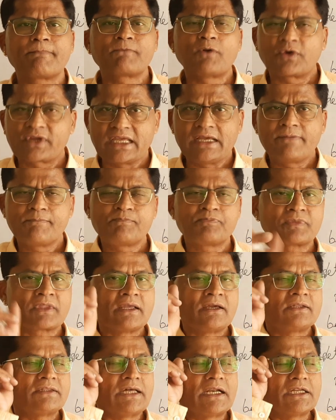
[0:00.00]

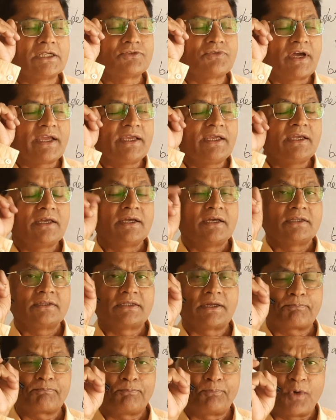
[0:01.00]
Okay? That is why
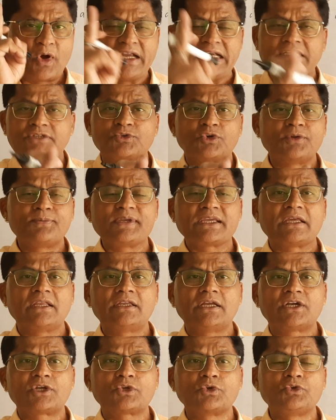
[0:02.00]
the point should be
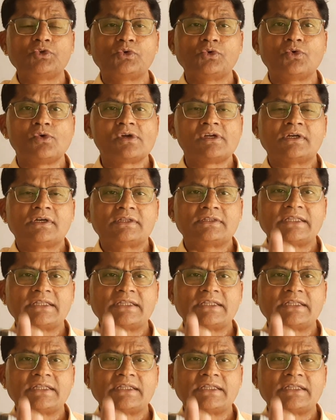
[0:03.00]
clear to you,